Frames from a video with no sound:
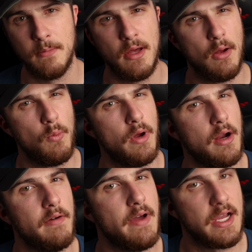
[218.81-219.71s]
I'm not
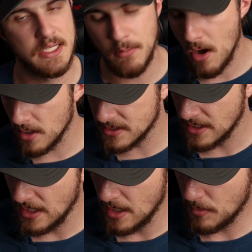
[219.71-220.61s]
aware of Xbox,
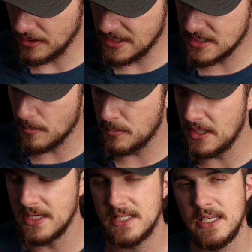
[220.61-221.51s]
but at least on
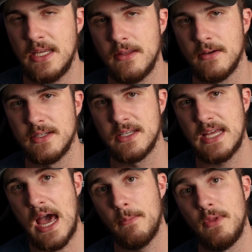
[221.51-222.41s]
PC, there's this
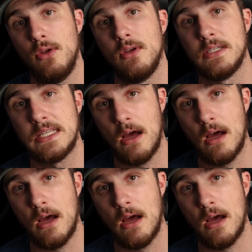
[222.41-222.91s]
app that you can